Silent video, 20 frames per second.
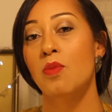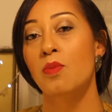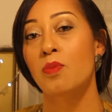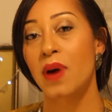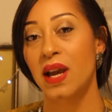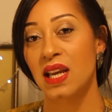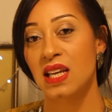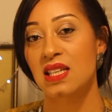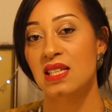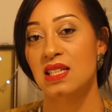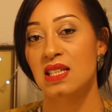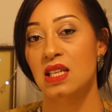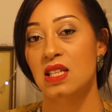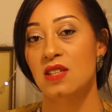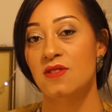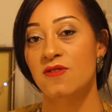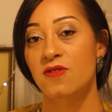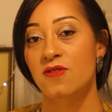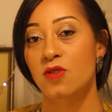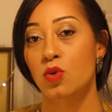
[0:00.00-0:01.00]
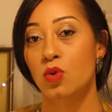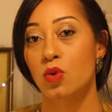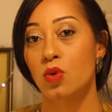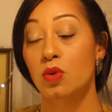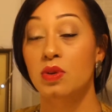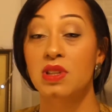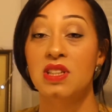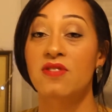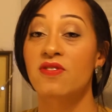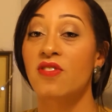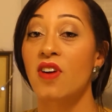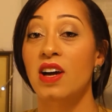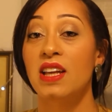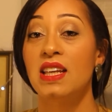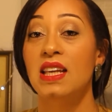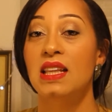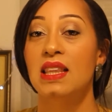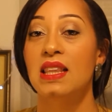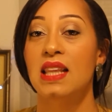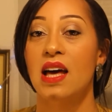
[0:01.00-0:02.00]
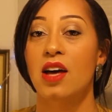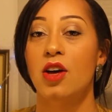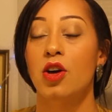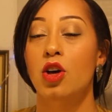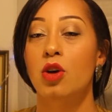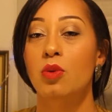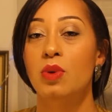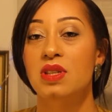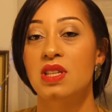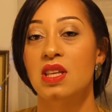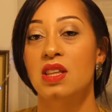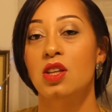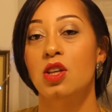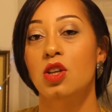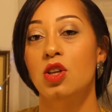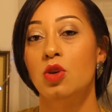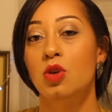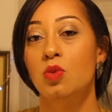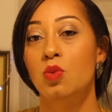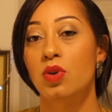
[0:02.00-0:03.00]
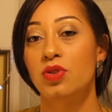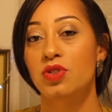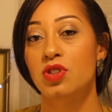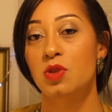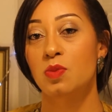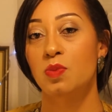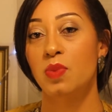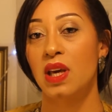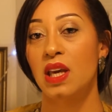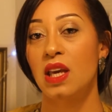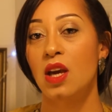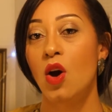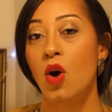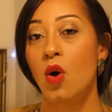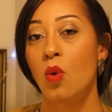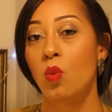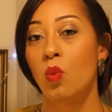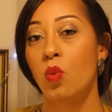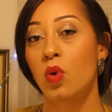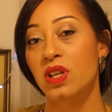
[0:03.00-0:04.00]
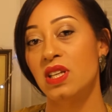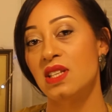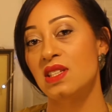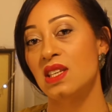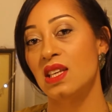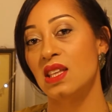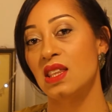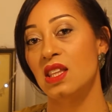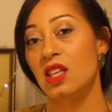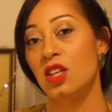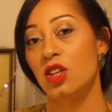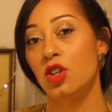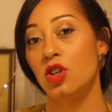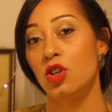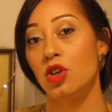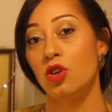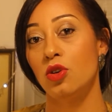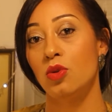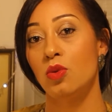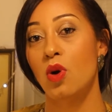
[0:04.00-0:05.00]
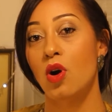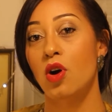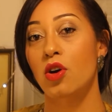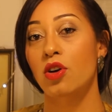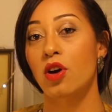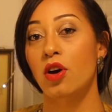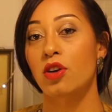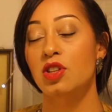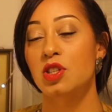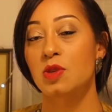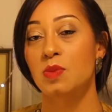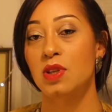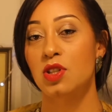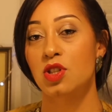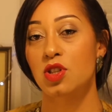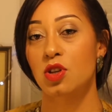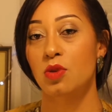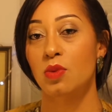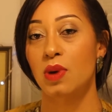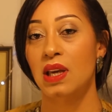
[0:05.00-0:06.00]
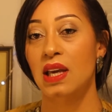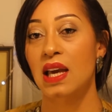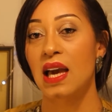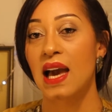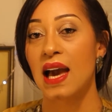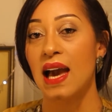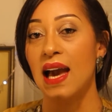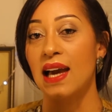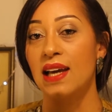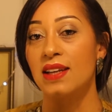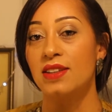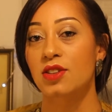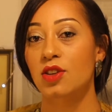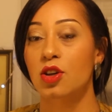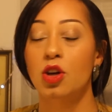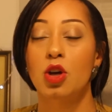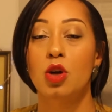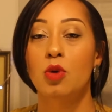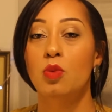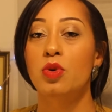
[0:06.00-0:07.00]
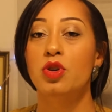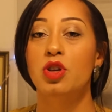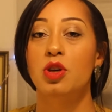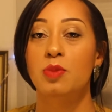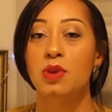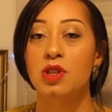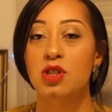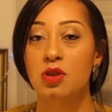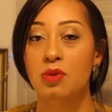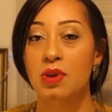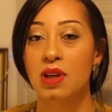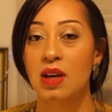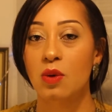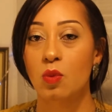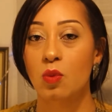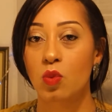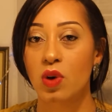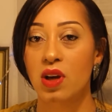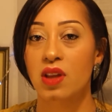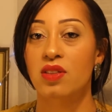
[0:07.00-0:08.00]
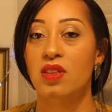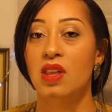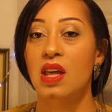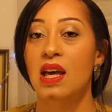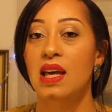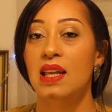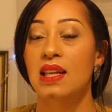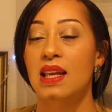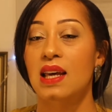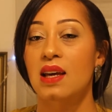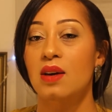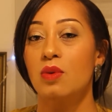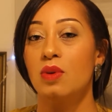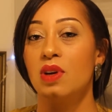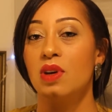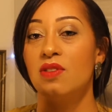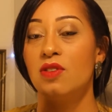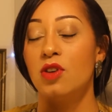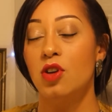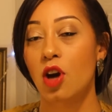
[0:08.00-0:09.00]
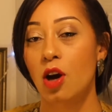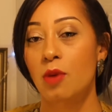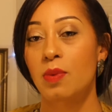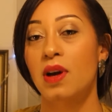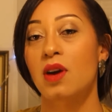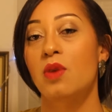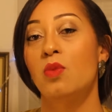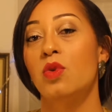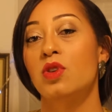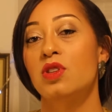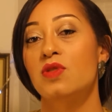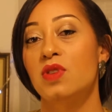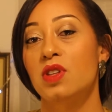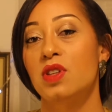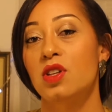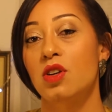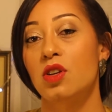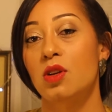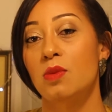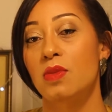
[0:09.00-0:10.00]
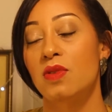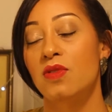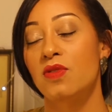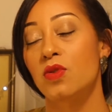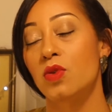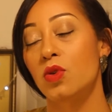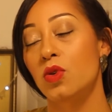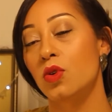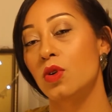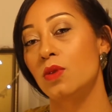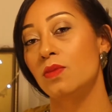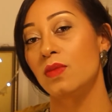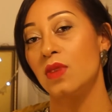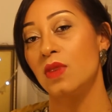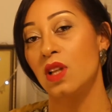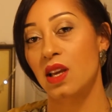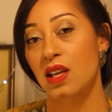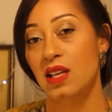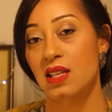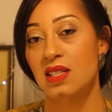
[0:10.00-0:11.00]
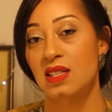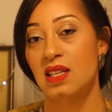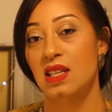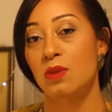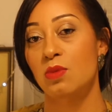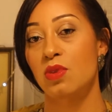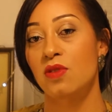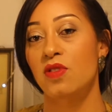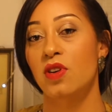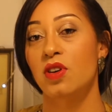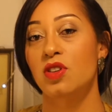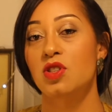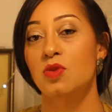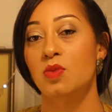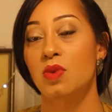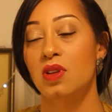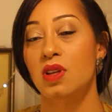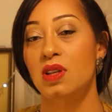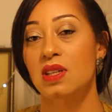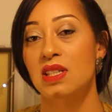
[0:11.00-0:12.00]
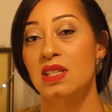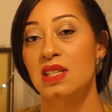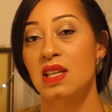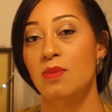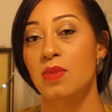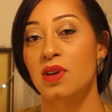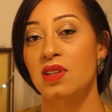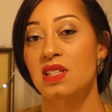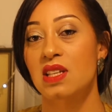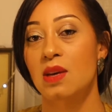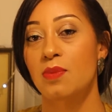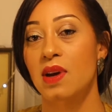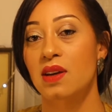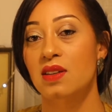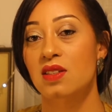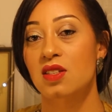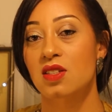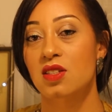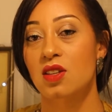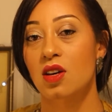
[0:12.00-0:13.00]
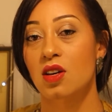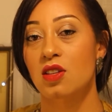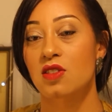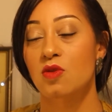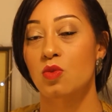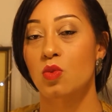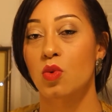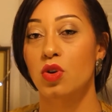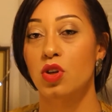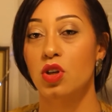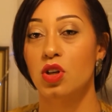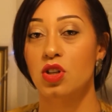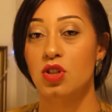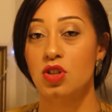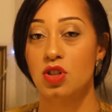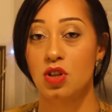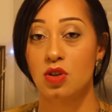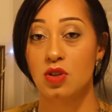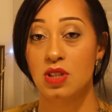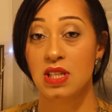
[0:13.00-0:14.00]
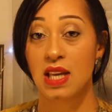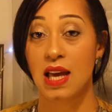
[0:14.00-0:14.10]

basis for defining that. Who is it that you want to be? What is it that you are going to be doing? And who will you be doing it with? Now, if you go back and watch video number 4, like I said, it provides you with a step-by-step exercise of what you can do to